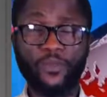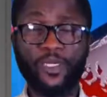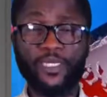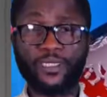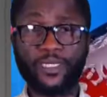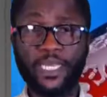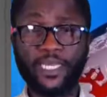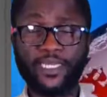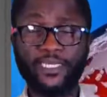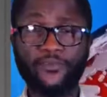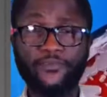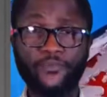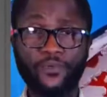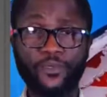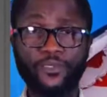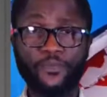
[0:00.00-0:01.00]
Please like and
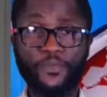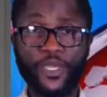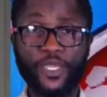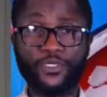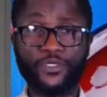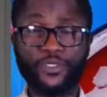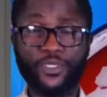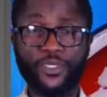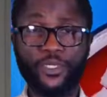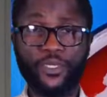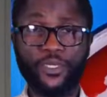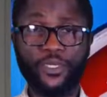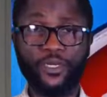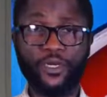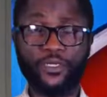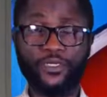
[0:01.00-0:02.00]
follow the page. On